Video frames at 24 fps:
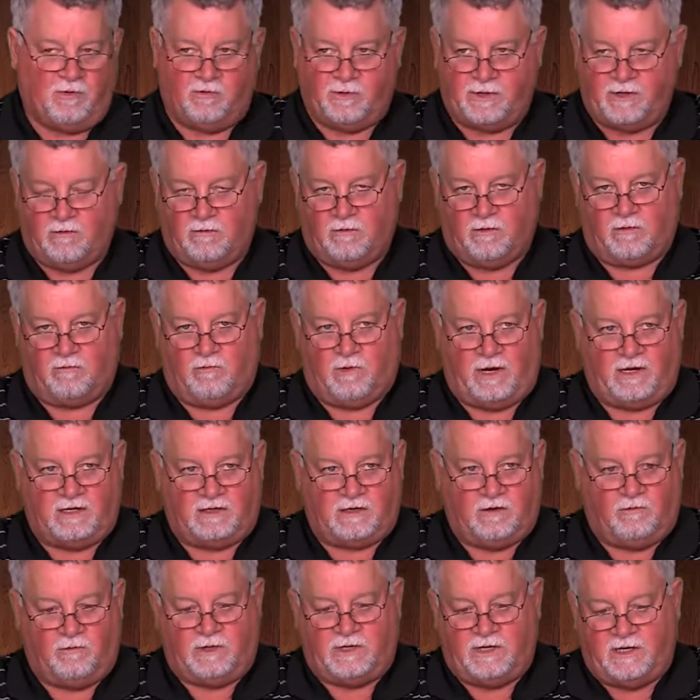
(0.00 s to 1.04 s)
We don't want to wait
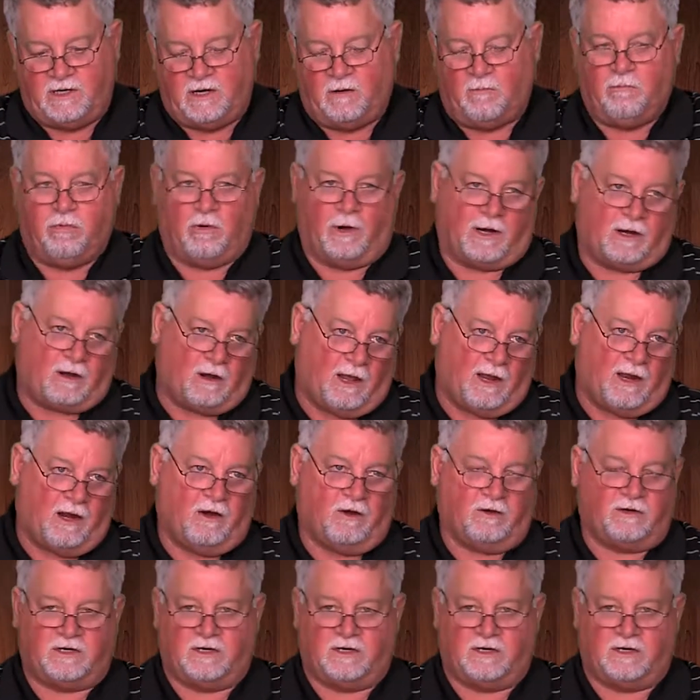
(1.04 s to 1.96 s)
till we need a bricklayer